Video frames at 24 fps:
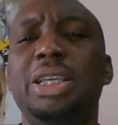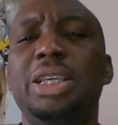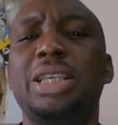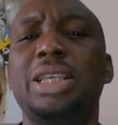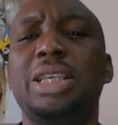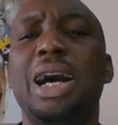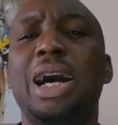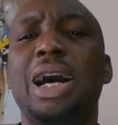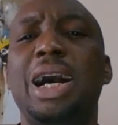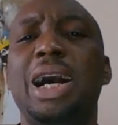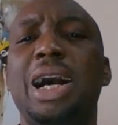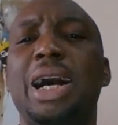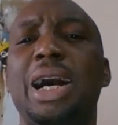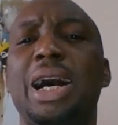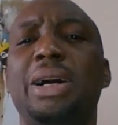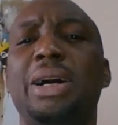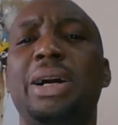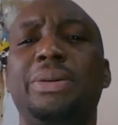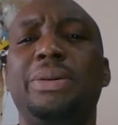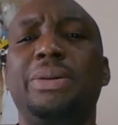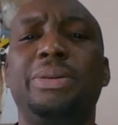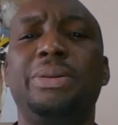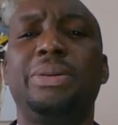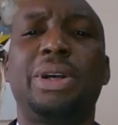These
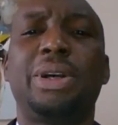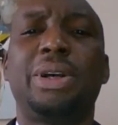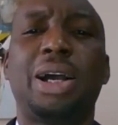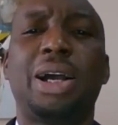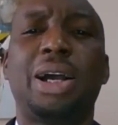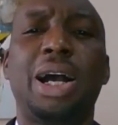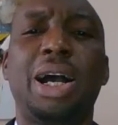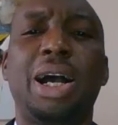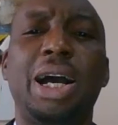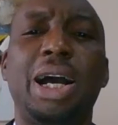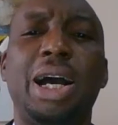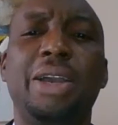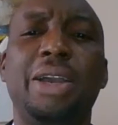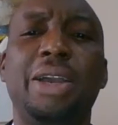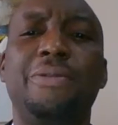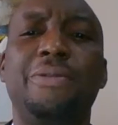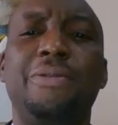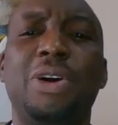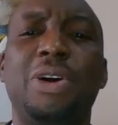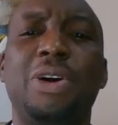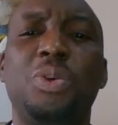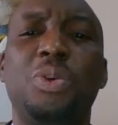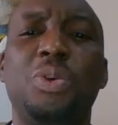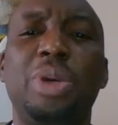are
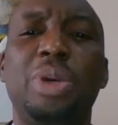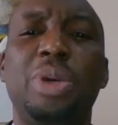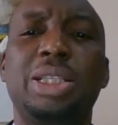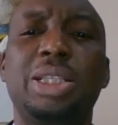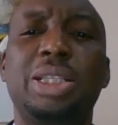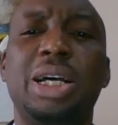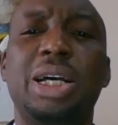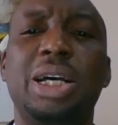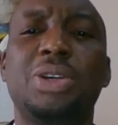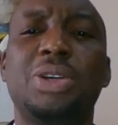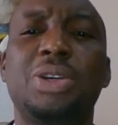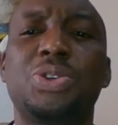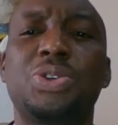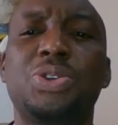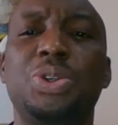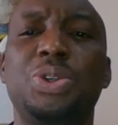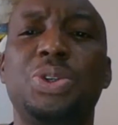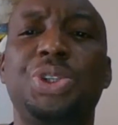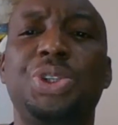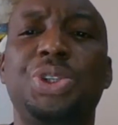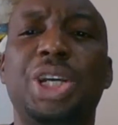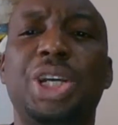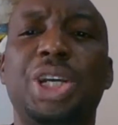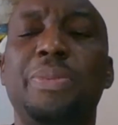high environmental and
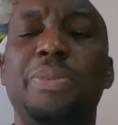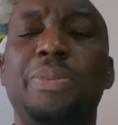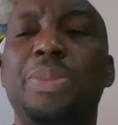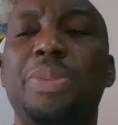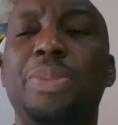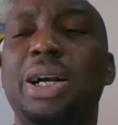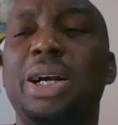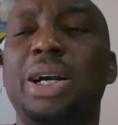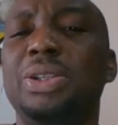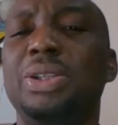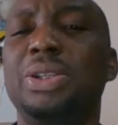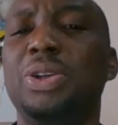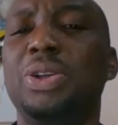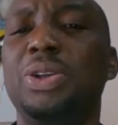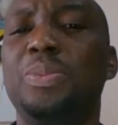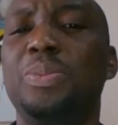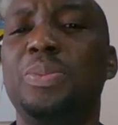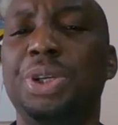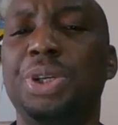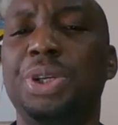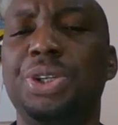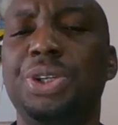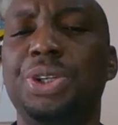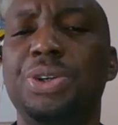social
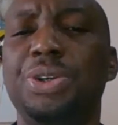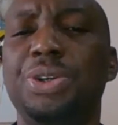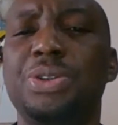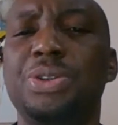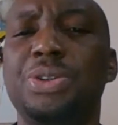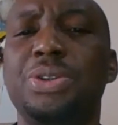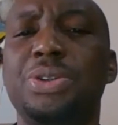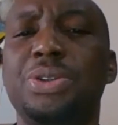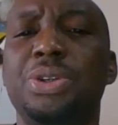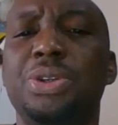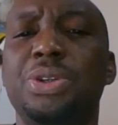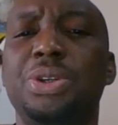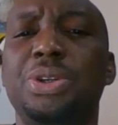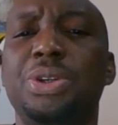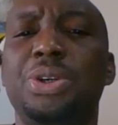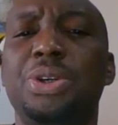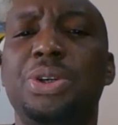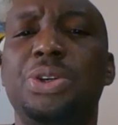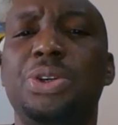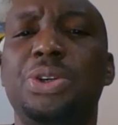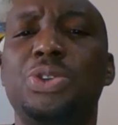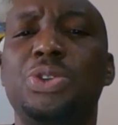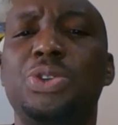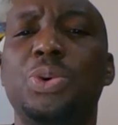impacting operations.
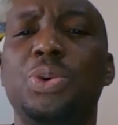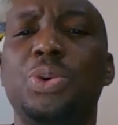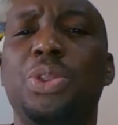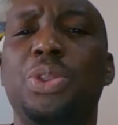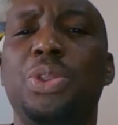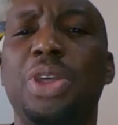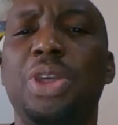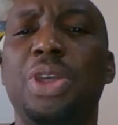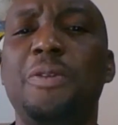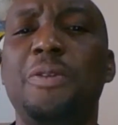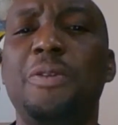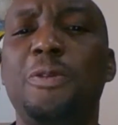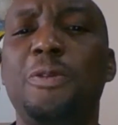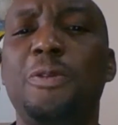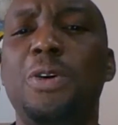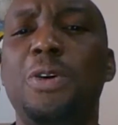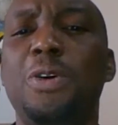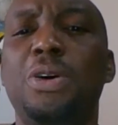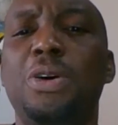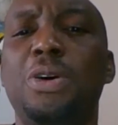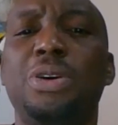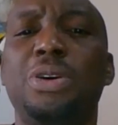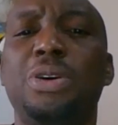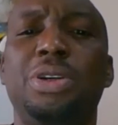So
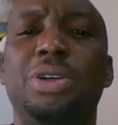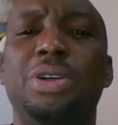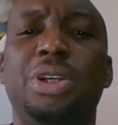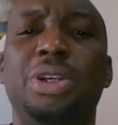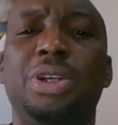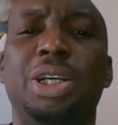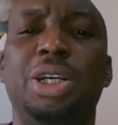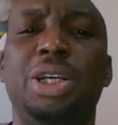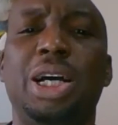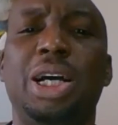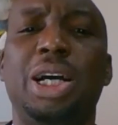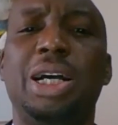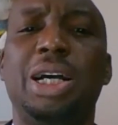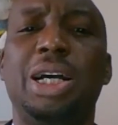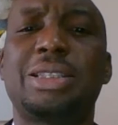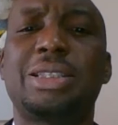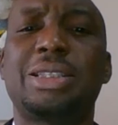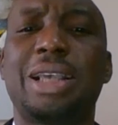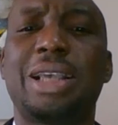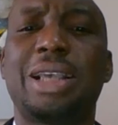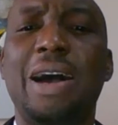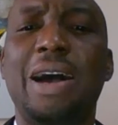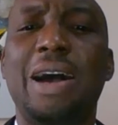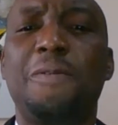therefore,
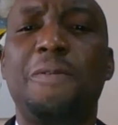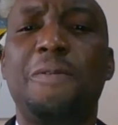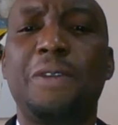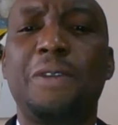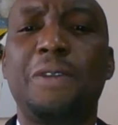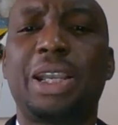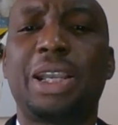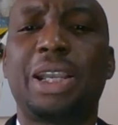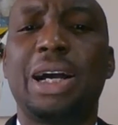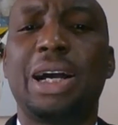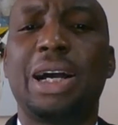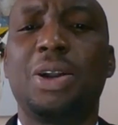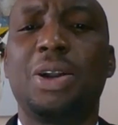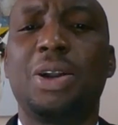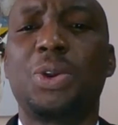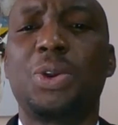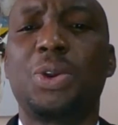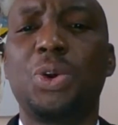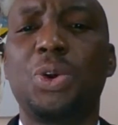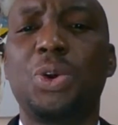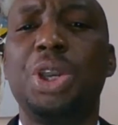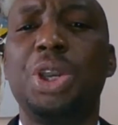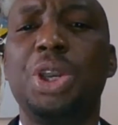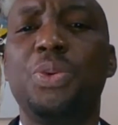as
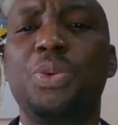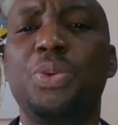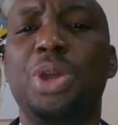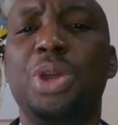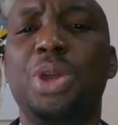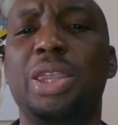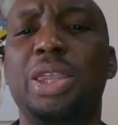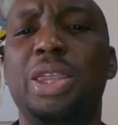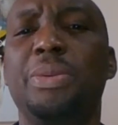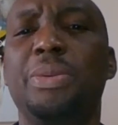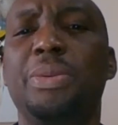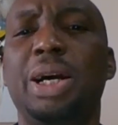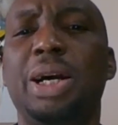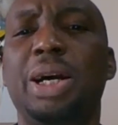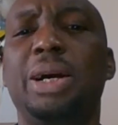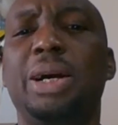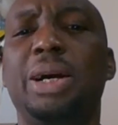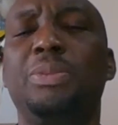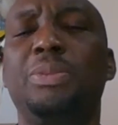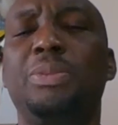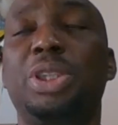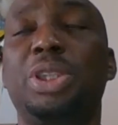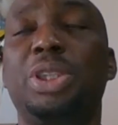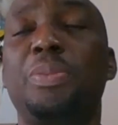Africa growing with
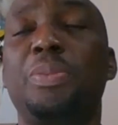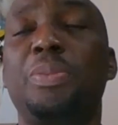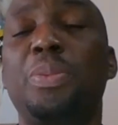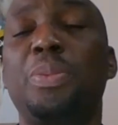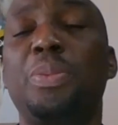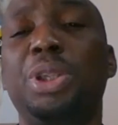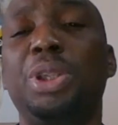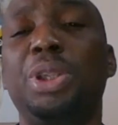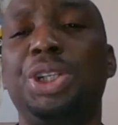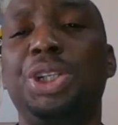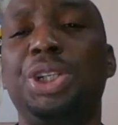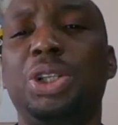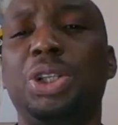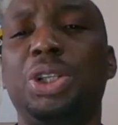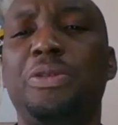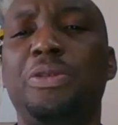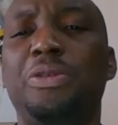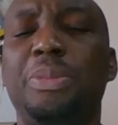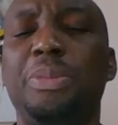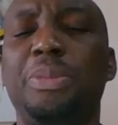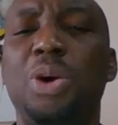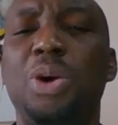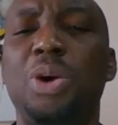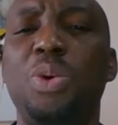a
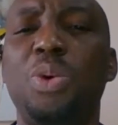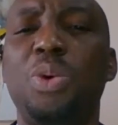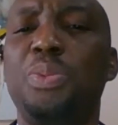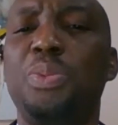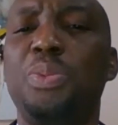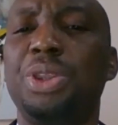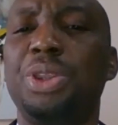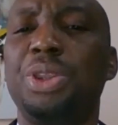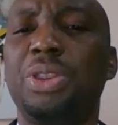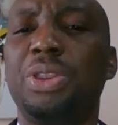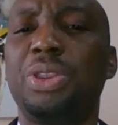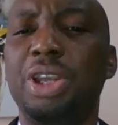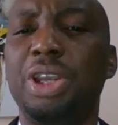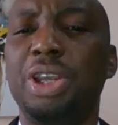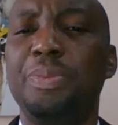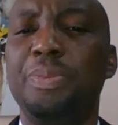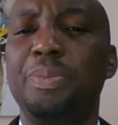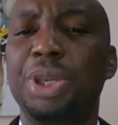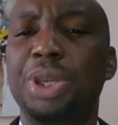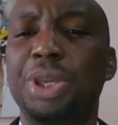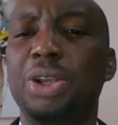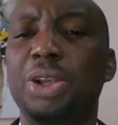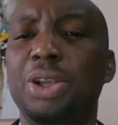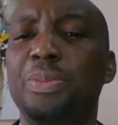population of about
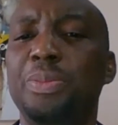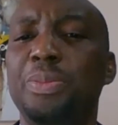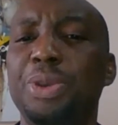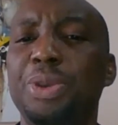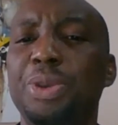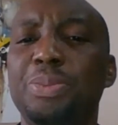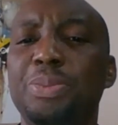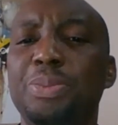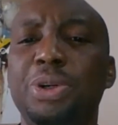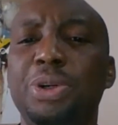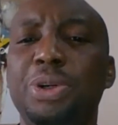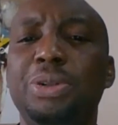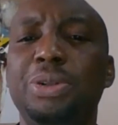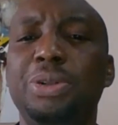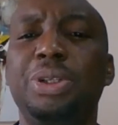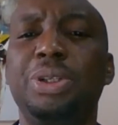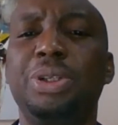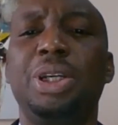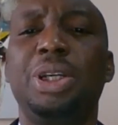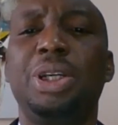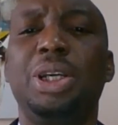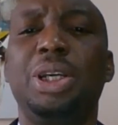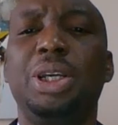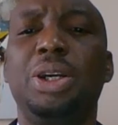1.3 billion
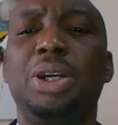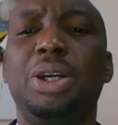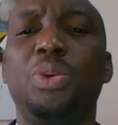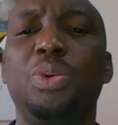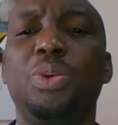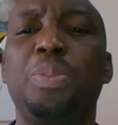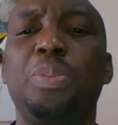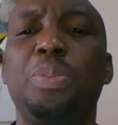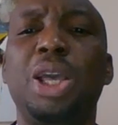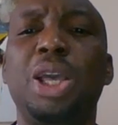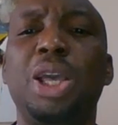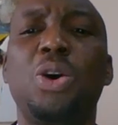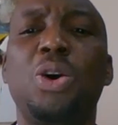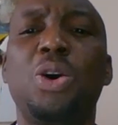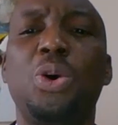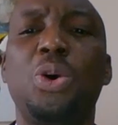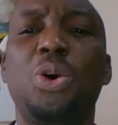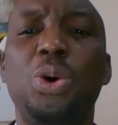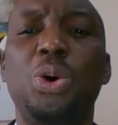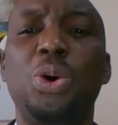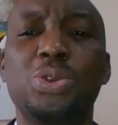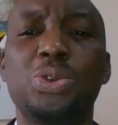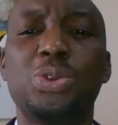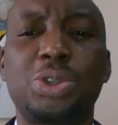people, we play
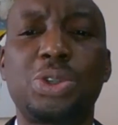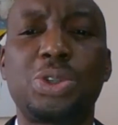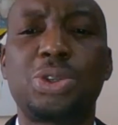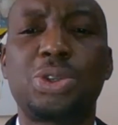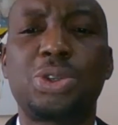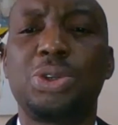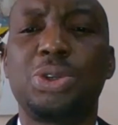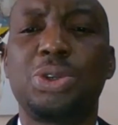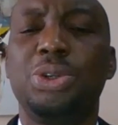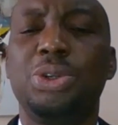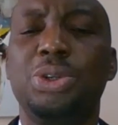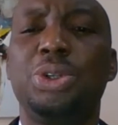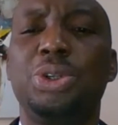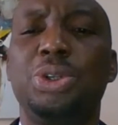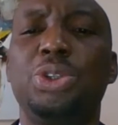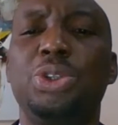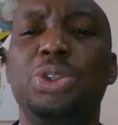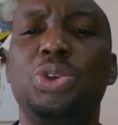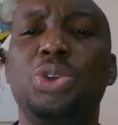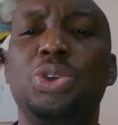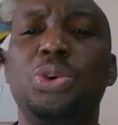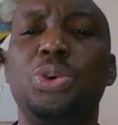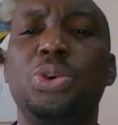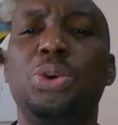host
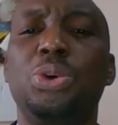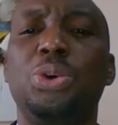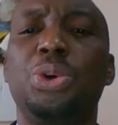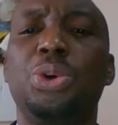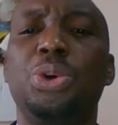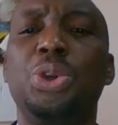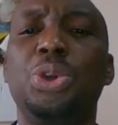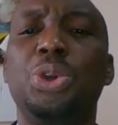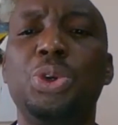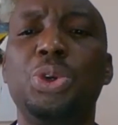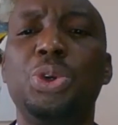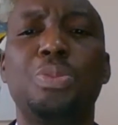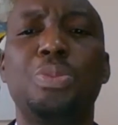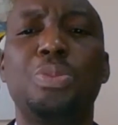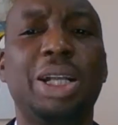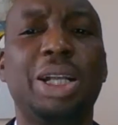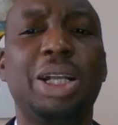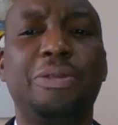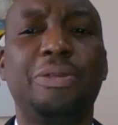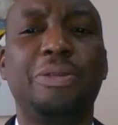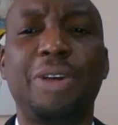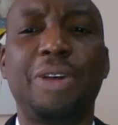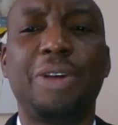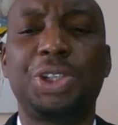to
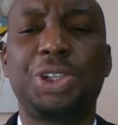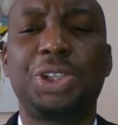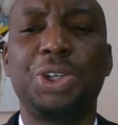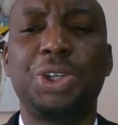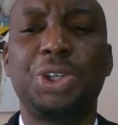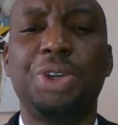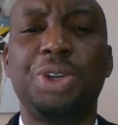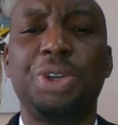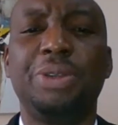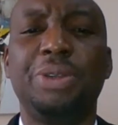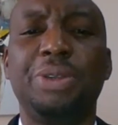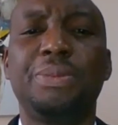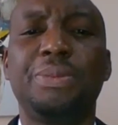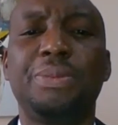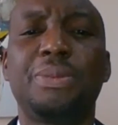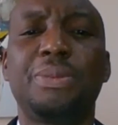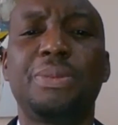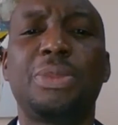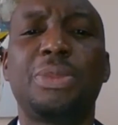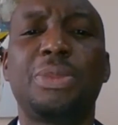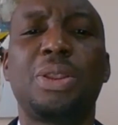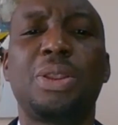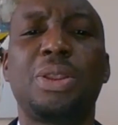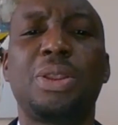huge manufacturing,